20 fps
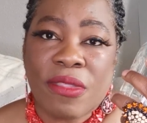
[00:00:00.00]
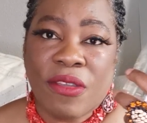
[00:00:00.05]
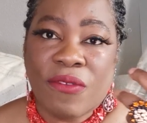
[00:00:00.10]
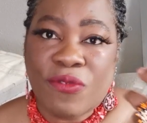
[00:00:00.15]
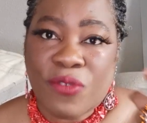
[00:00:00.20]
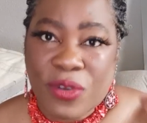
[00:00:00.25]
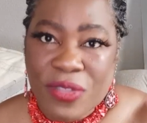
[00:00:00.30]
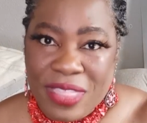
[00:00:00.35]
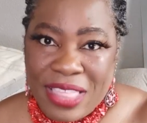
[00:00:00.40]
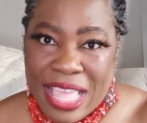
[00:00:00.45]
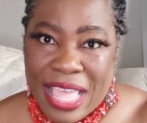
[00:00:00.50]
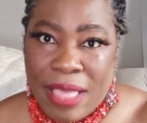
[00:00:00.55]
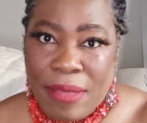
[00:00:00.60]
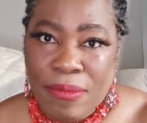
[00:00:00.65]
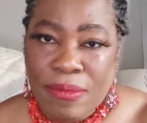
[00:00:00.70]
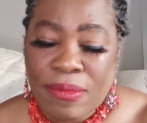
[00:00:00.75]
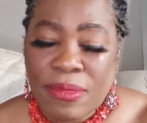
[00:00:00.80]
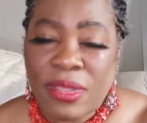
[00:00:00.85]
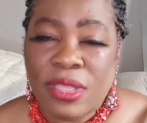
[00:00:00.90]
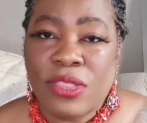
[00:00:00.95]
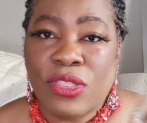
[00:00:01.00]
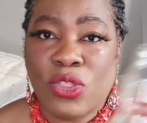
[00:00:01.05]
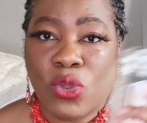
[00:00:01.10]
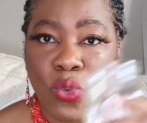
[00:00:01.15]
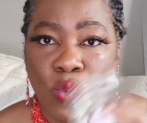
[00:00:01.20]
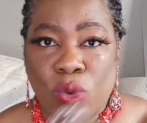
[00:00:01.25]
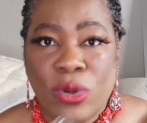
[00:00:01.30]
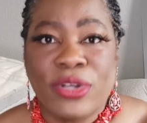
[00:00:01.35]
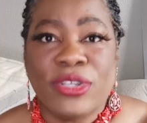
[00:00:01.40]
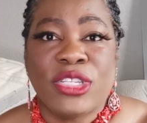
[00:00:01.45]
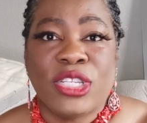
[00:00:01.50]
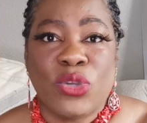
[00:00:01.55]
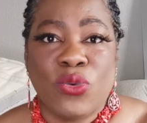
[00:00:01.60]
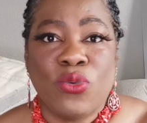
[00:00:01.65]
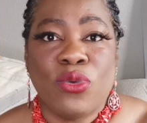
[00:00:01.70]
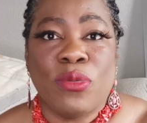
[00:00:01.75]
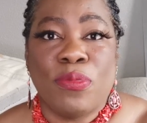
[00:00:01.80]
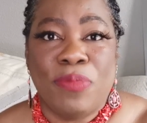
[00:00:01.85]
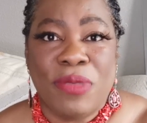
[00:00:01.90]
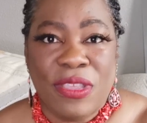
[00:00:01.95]
for them, the worse it
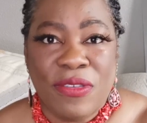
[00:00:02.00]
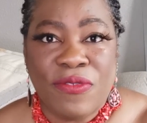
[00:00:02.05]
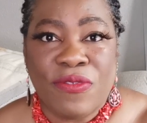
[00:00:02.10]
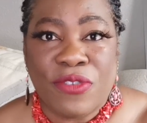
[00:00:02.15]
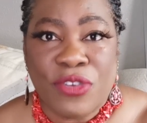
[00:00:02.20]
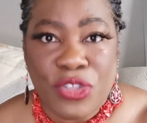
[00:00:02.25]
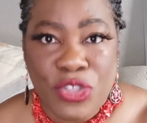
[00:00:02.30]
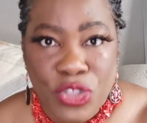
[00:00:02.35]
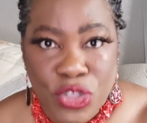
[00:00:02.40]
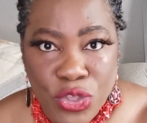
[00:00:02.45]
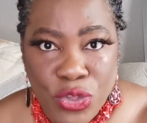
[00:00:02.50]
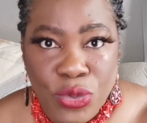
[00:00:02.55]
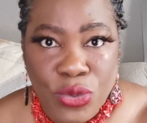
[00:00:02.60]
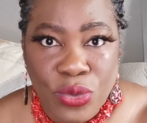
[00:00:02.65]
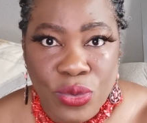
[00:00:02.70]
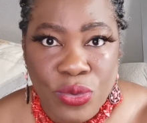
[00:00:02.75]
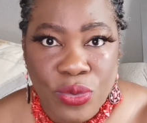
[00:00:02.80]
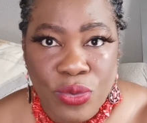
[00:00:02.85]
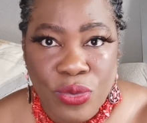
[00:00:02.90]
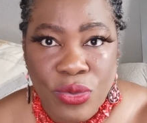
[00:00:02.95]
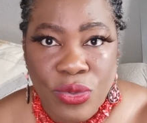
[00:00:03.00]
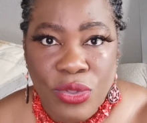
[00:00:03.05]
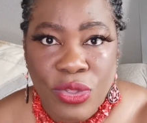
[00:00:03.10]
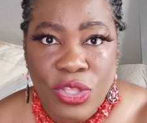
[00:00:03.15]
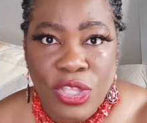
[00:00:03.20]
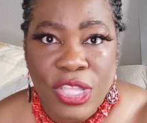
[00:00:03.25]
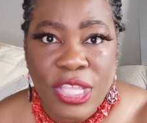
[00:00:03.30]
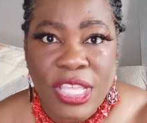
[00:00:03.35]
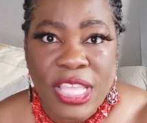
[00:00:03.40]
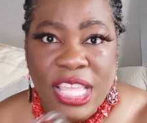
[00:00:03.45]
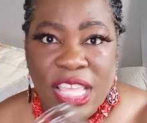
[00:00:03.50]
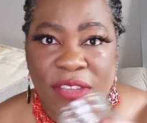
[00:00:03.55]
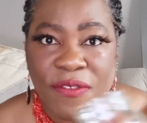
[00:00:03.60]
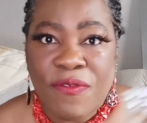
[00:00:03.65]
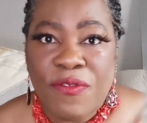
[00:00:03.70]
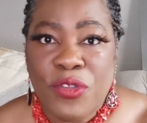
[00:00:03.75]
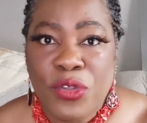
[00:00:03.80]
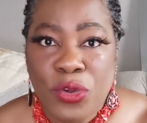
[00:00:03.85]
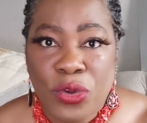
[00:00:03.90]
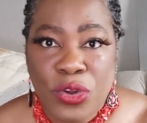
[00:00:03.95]
will be for you
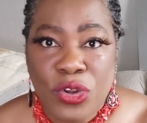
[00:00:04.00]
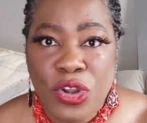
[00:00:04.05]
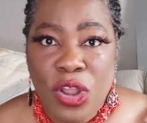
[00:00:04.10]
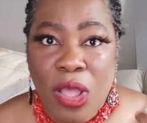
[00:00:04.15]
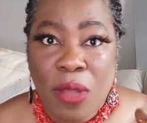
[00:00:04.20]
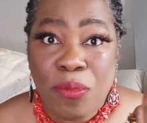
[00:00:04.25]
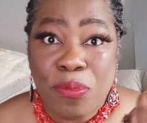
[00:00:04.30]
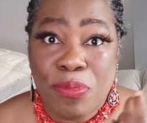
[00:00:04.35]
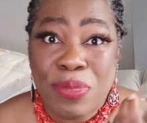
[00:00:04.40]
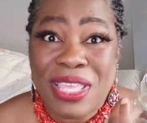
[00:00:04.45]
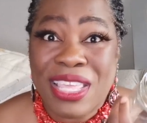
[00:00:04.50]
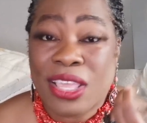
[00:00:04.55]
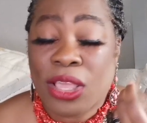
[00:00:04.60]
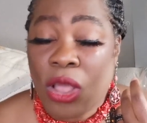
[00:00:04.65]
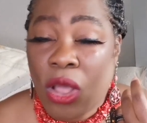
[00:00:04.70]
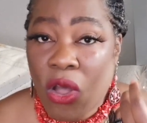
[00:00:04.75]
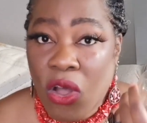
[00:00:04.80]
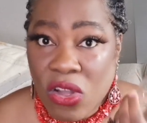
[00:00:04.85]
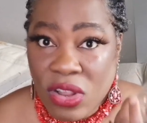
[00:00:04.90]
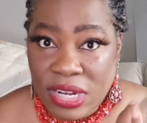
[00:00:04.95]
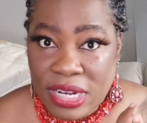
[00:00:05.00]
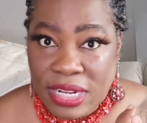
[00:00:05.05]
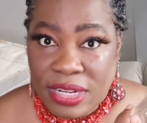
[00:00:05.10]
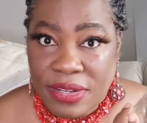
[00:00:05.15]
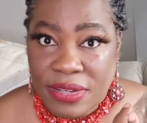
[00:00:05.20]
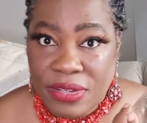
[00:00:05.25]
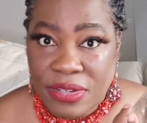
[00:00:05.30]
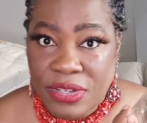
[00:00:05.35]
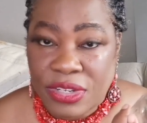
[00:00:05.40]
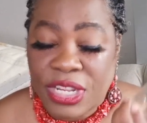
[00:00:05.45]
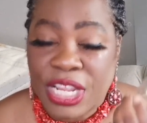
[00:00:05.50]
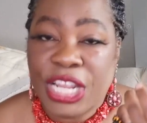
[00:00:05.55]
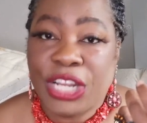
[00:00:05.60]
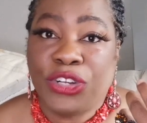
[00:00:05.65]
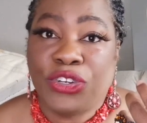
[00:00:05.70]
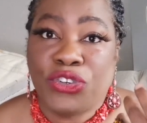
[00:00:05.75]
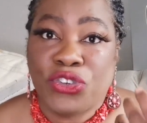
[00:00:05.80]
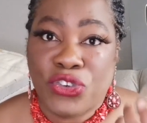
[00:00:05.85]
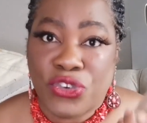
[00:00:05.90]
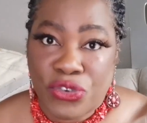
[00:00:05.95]
if you're not being honest
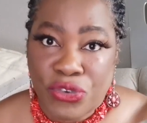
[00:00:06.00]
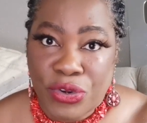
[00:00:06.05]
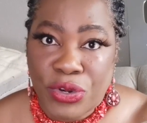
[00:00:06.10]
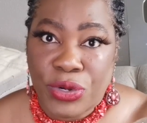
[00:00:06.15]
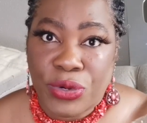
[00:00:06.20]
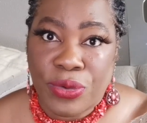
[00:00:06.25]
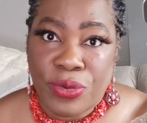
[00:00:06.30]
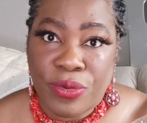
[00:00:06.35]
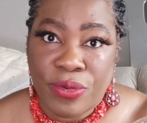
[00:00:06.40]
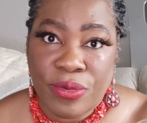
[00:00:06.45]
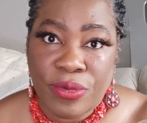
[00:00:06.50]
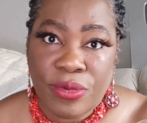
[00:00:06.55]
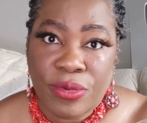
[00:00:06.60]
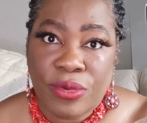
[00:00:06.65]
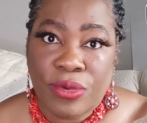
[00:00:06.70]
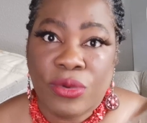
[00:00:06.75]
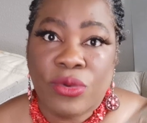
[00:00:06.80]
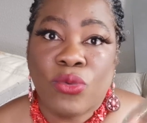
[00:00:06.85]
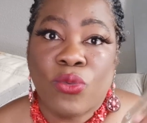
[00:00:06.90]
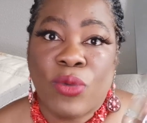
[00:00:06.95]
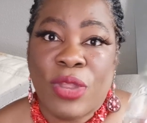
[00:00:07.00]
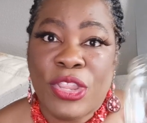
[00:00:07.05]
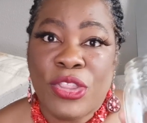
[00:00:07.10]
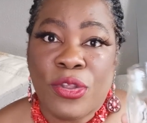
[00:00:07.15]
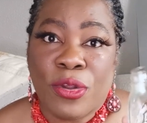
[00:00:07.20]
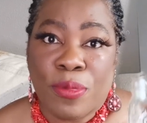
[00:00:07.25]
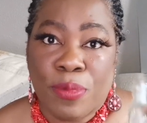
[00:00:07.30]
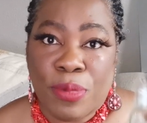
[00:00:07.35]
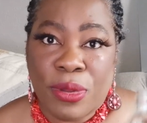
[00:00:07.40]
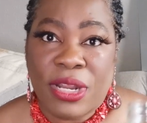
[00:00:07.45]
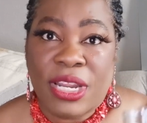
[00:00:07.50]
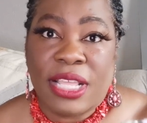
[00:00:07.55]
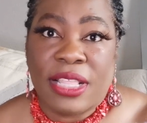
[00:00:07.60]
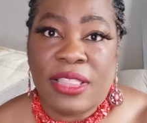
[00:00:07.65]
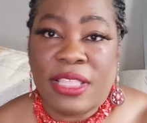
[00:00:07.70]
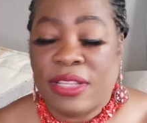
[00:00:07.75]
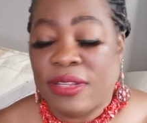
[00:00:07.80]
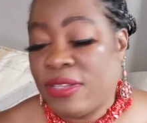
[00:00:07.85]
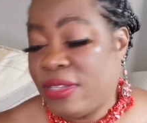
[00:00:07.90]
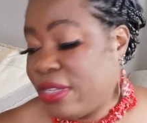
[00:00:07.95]
and true when you're putting
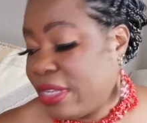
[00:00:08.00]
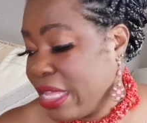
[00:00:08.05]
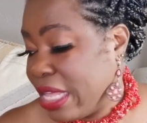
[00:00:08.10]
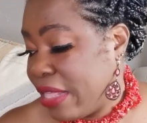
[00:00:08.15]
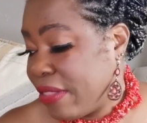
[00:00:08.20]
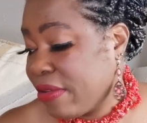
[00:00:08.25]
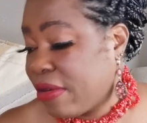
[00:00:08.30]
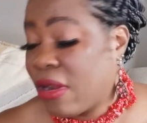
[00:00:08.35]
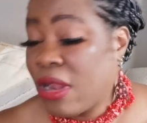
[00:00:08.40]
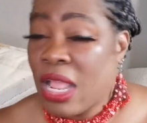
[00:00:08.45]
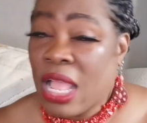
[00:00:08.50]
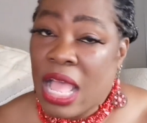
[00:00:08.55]
this together.